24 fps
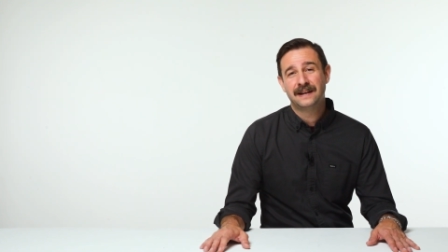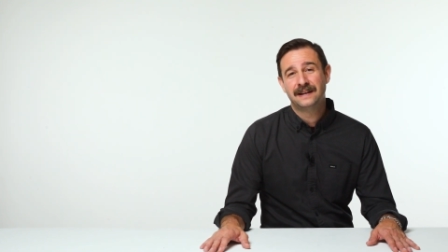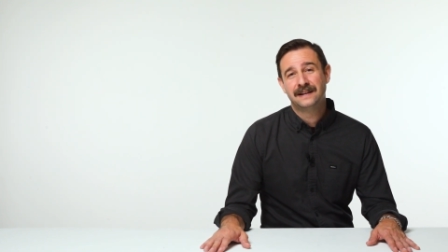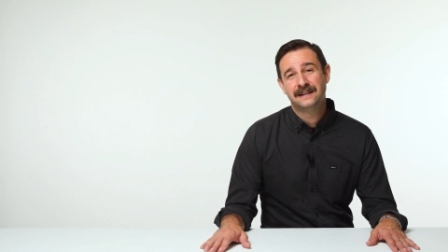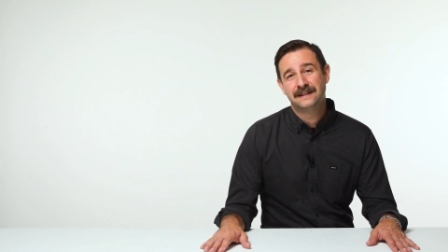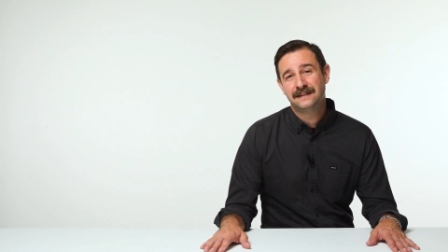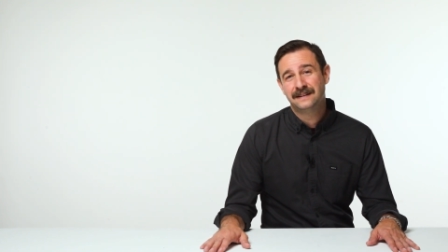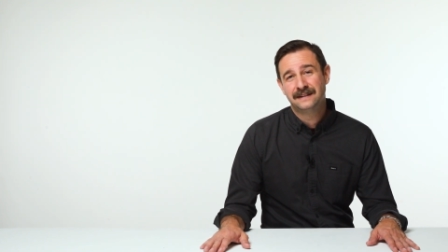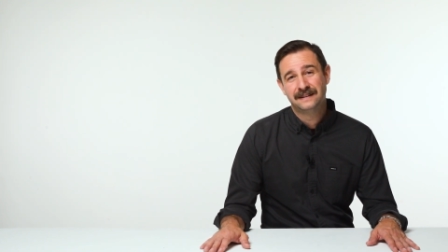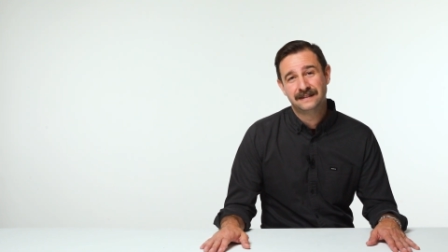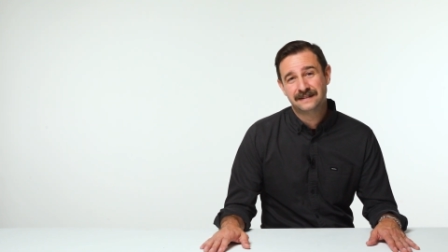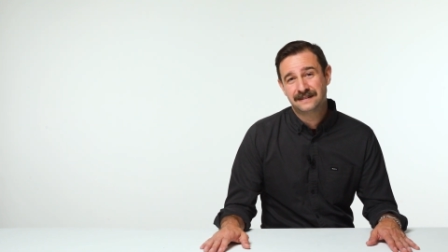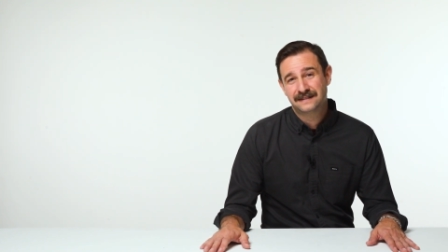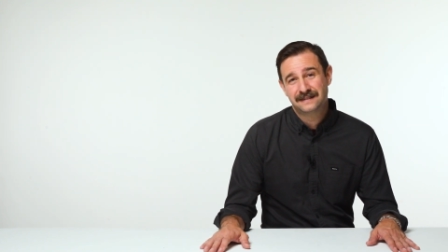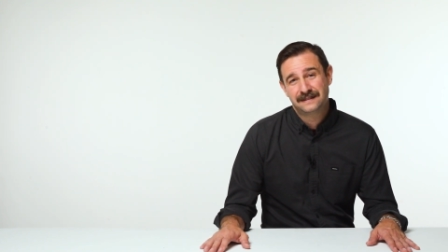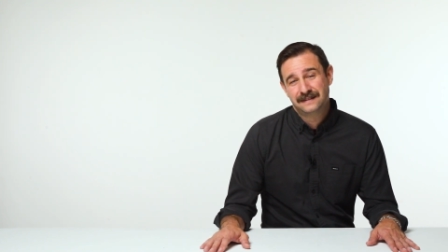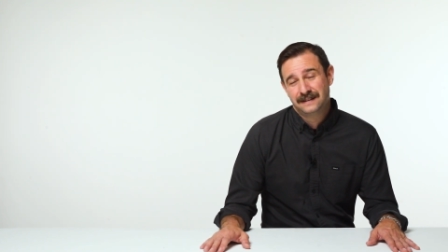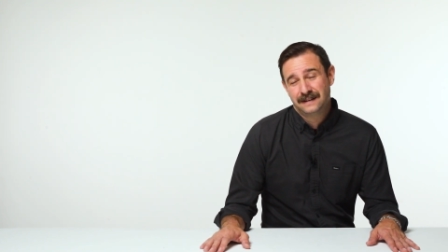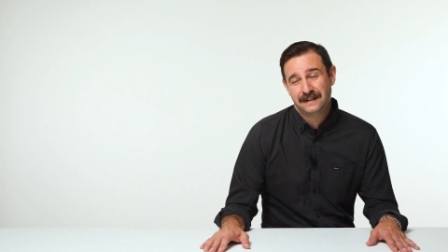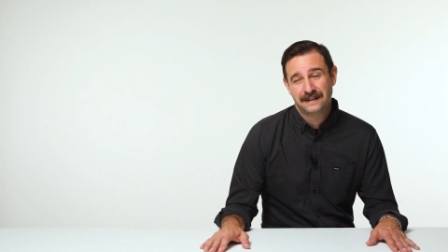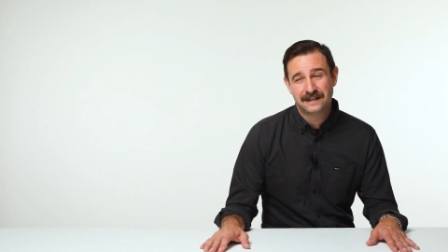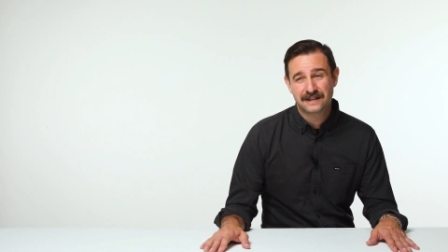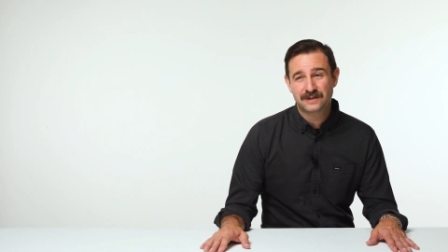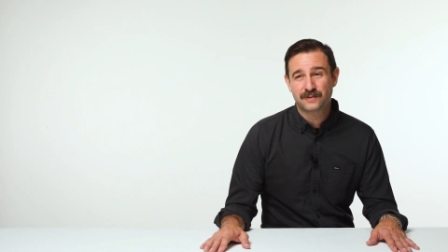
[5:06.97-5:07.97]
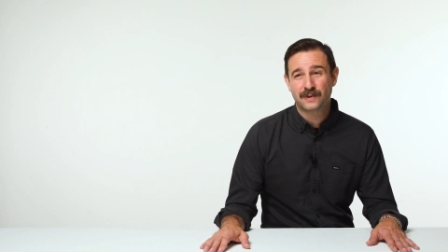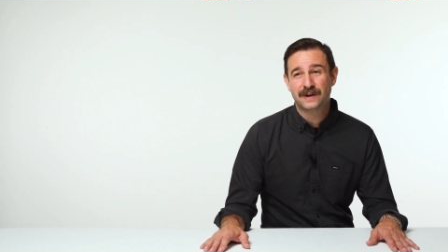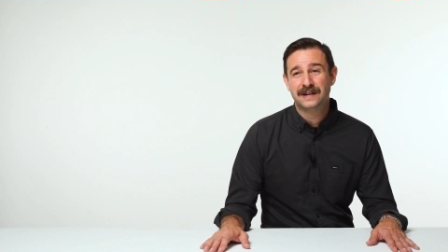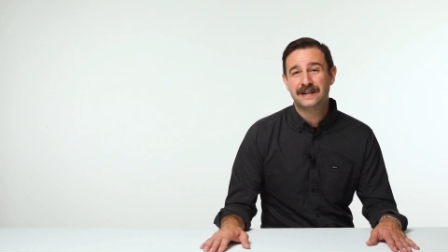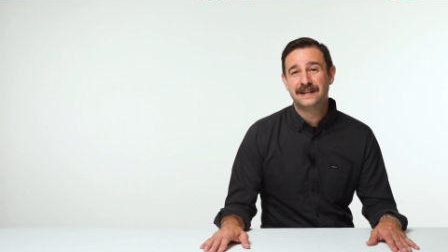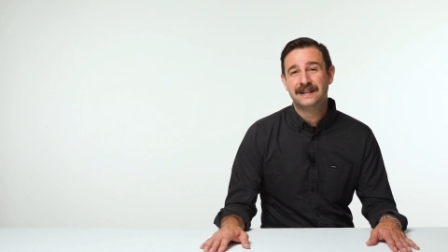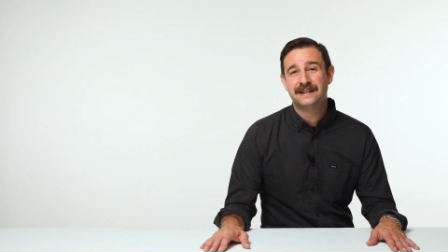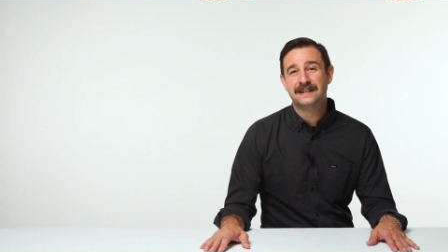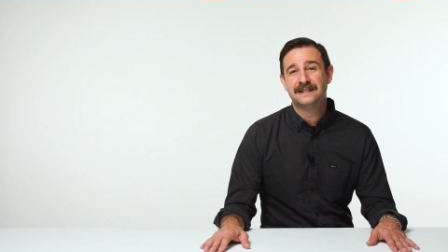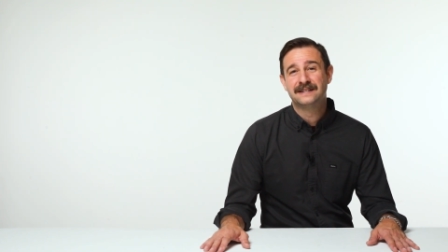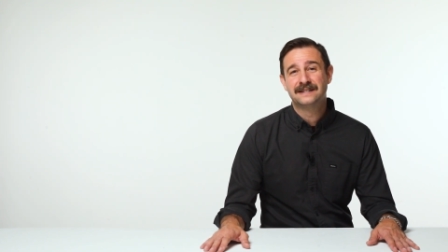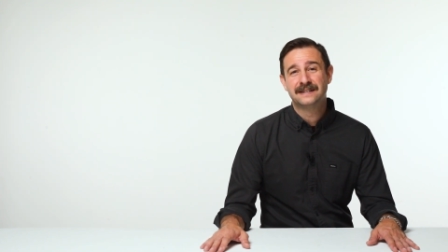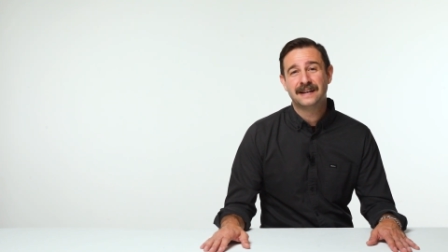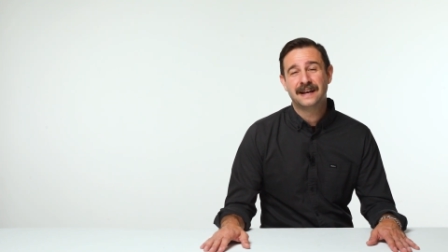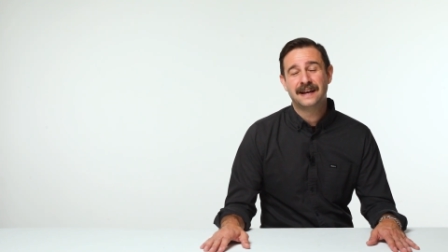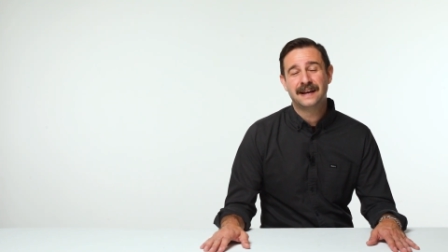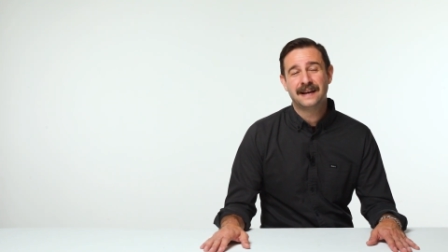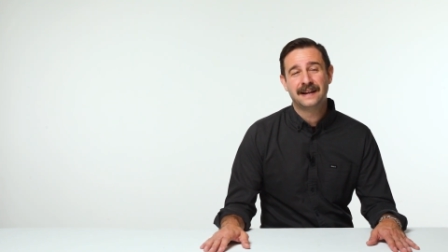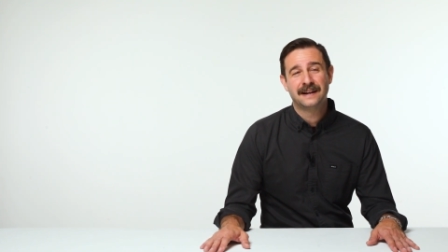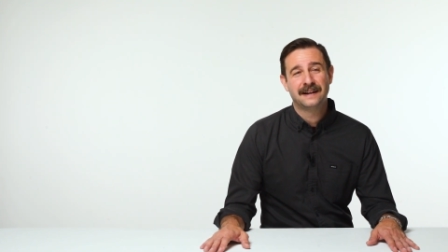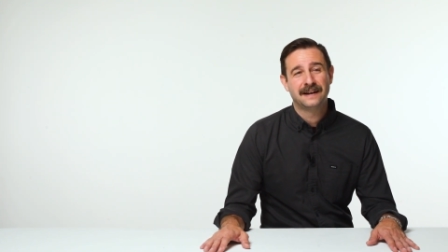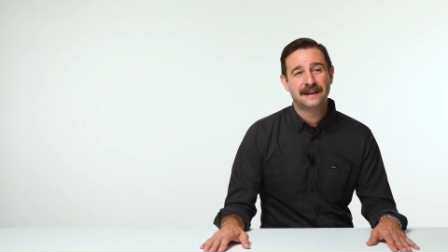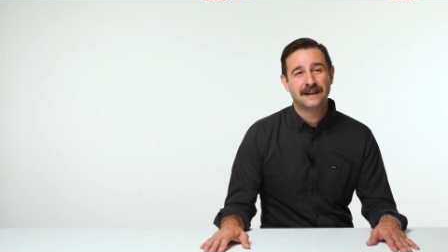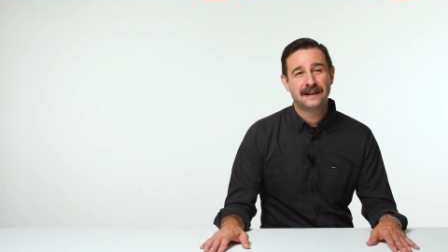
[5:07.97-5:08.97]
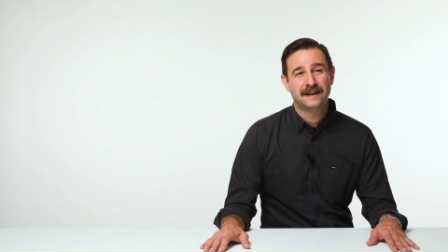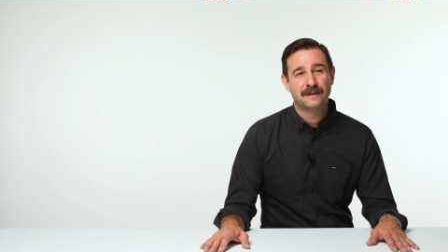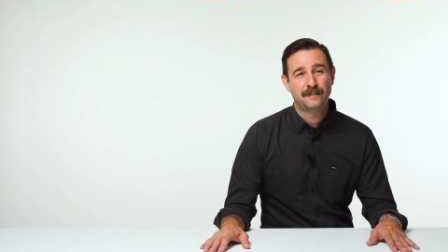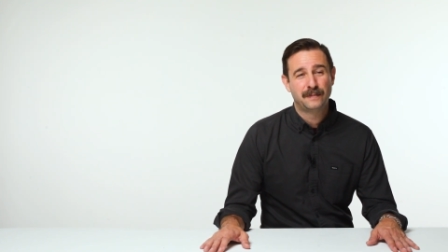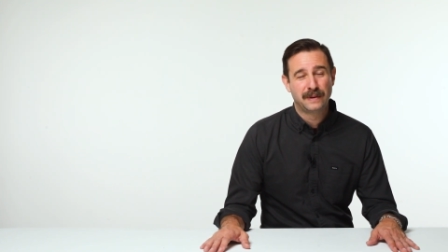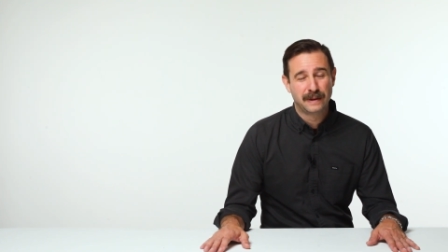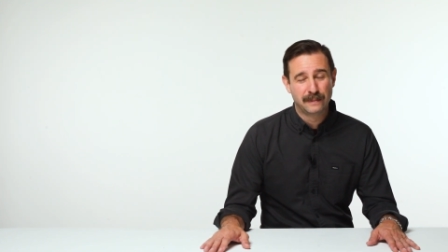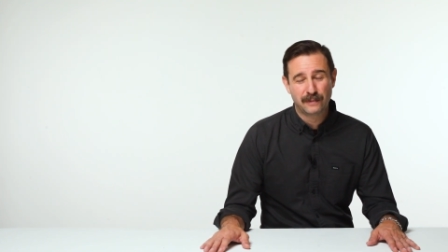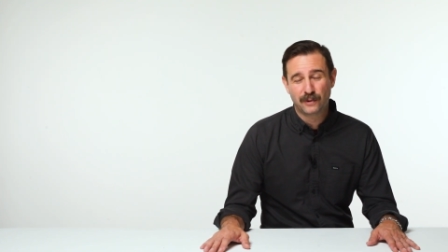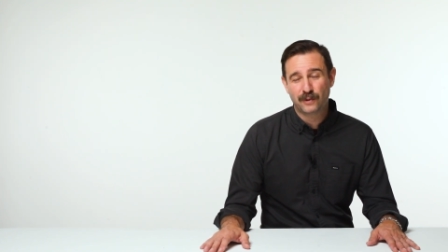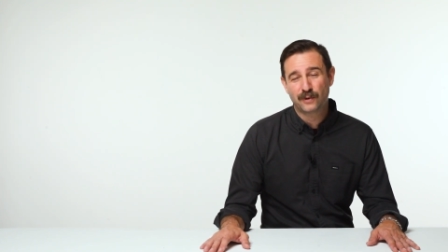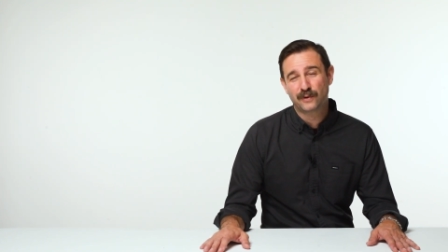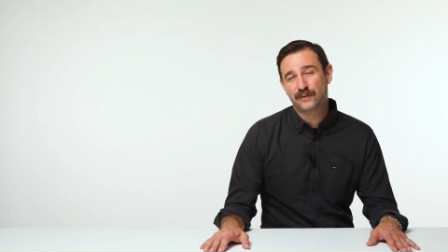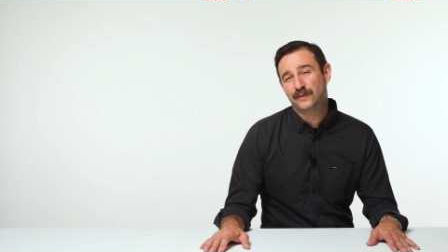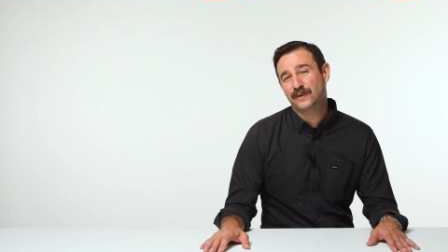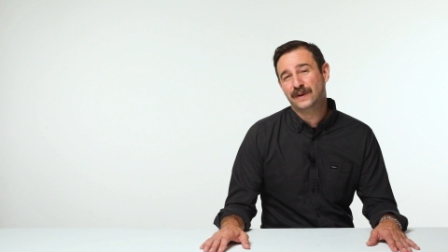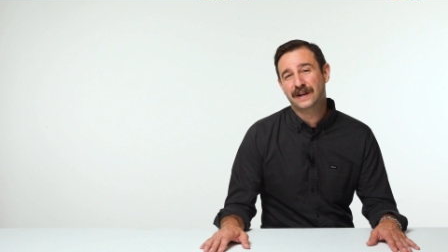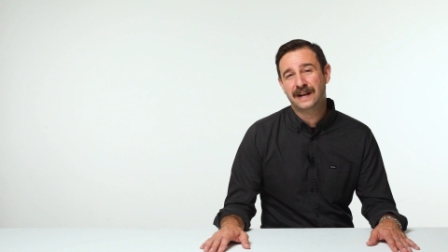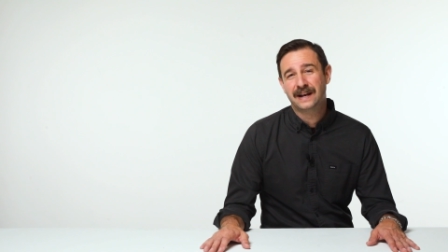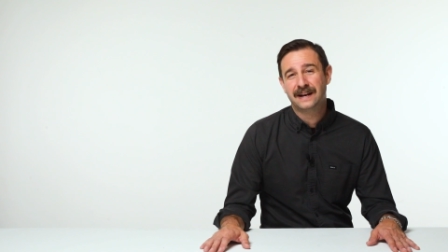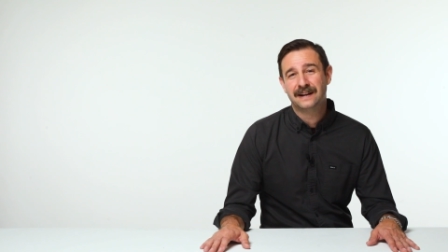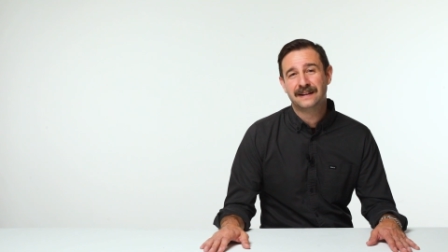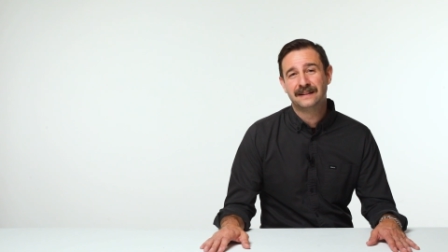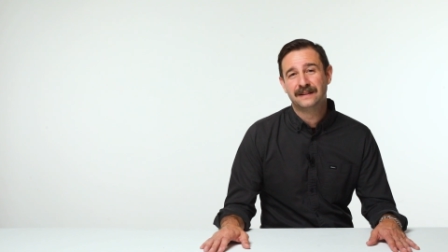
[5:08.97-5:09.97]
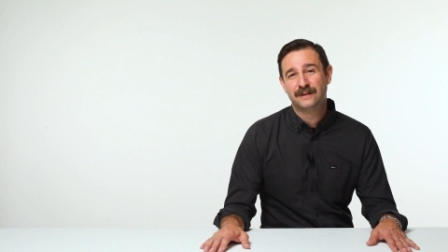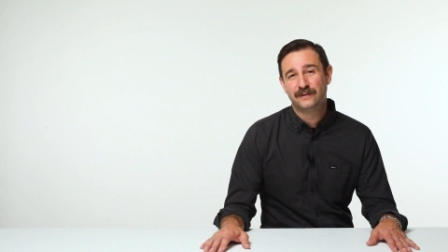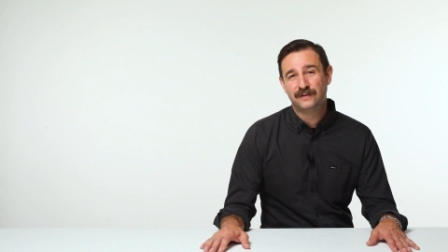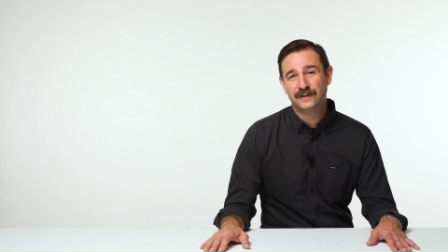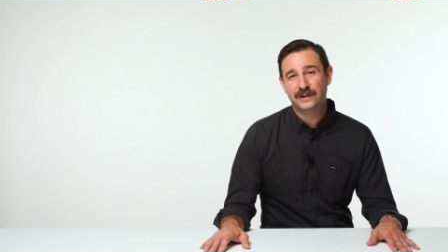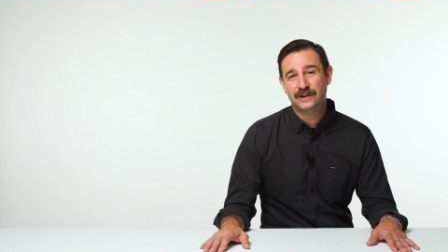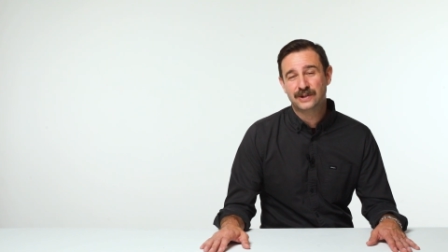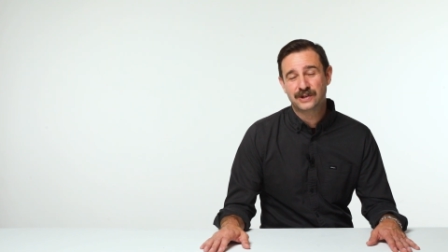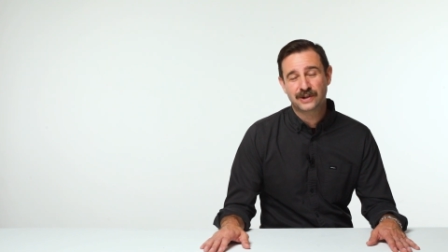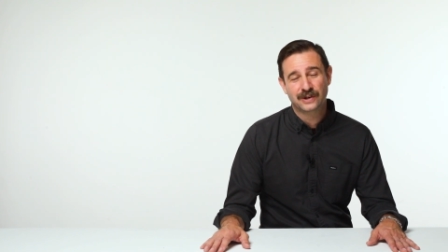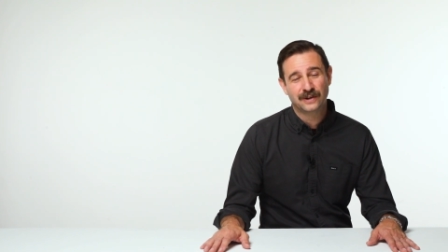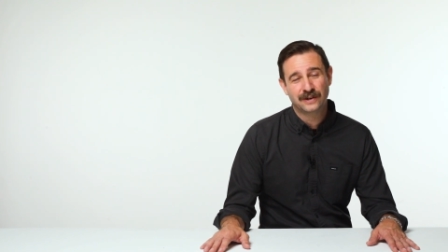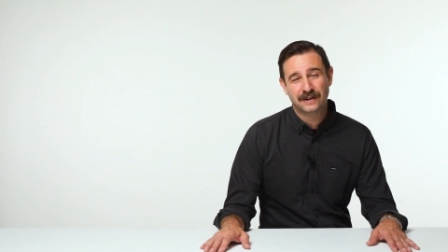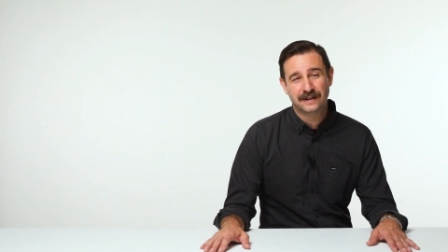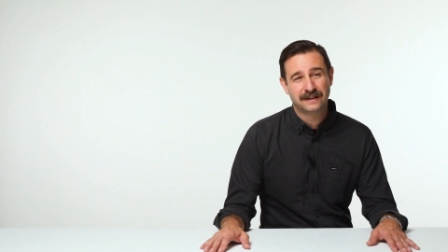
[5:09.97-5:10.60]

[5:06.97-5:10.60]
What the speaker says: It is what it is, and people will forget it in the future.